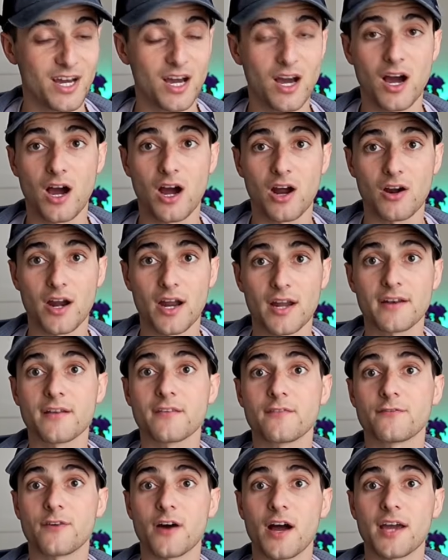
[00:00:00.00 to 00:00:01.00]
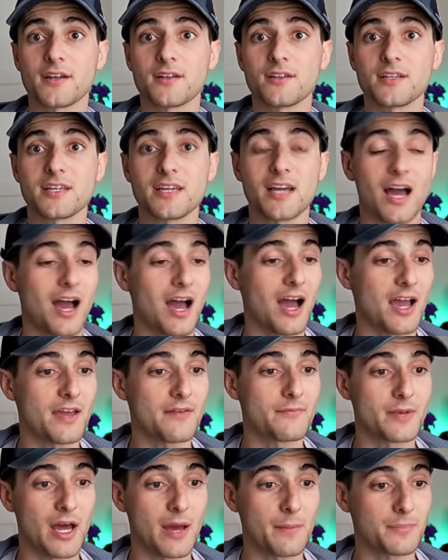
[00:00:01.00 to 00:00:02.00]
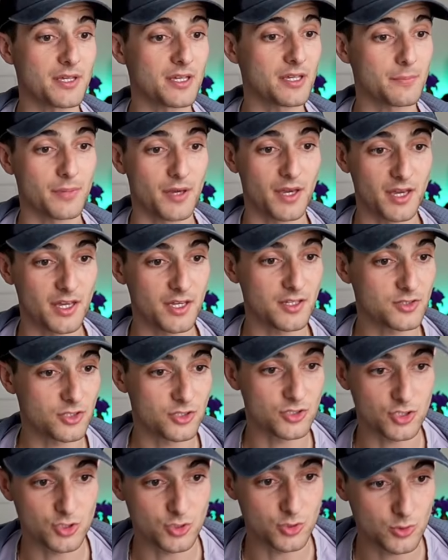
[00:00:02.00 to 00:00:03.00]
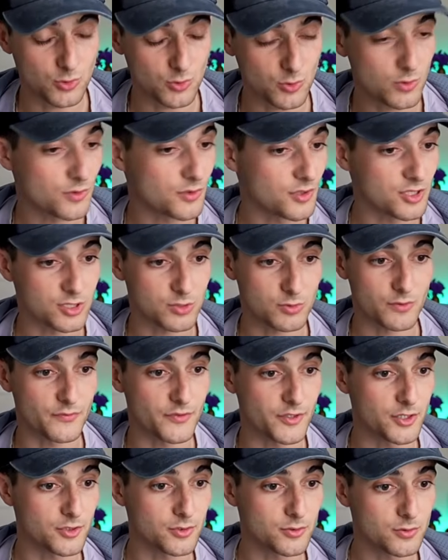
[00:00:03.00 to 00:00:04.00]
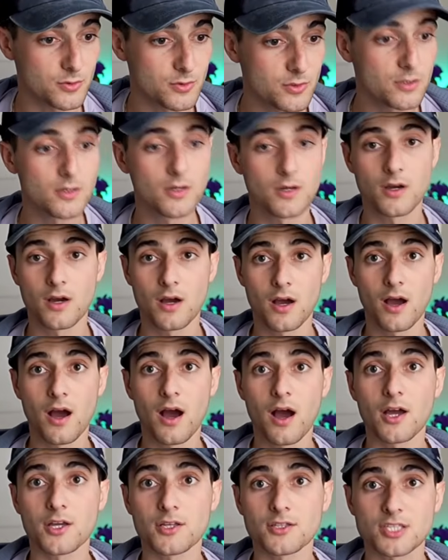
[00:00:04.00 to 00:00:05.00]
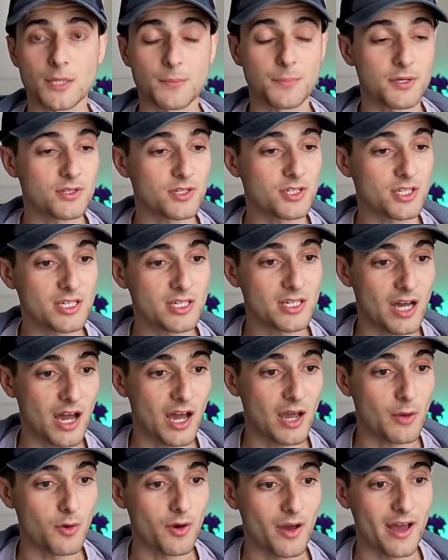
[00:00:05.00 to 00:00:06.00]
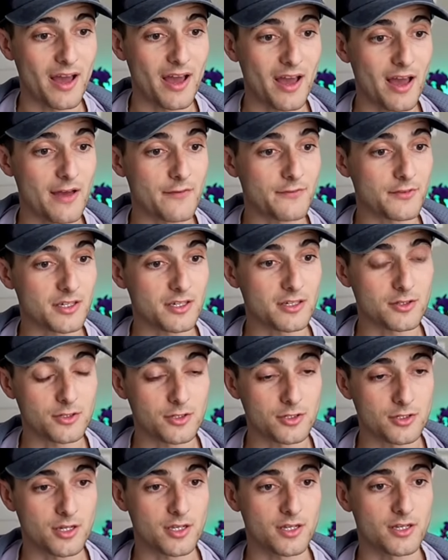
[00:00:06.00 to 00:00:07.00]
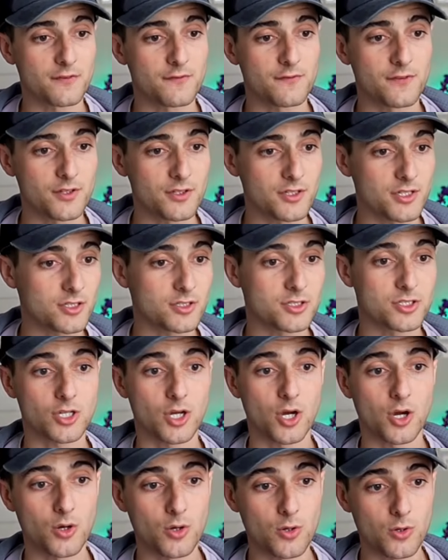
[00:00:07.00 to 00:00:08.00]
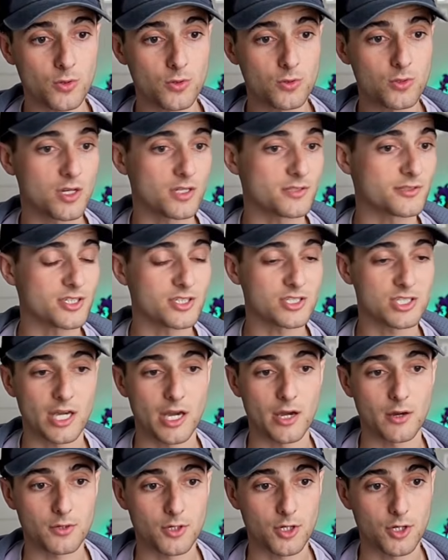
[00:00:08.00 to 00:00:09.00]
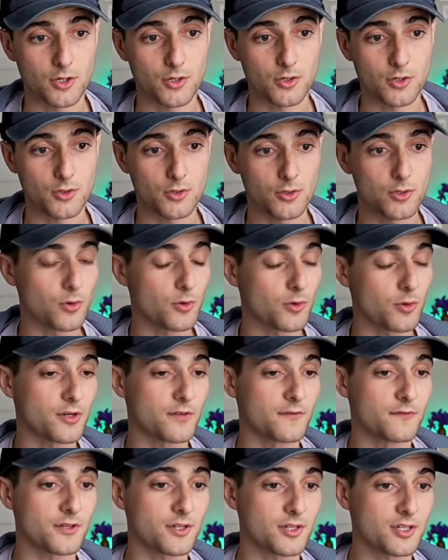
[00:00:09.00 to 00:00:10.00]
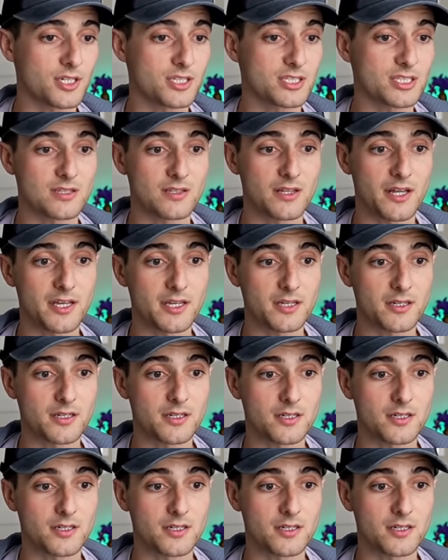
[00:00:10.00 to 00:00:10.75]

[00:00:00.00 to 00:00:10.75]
All right. Finally, I am not being paid to do this review. Typically, I will have either an affiliate's code, a discount code, or an affiliate's link,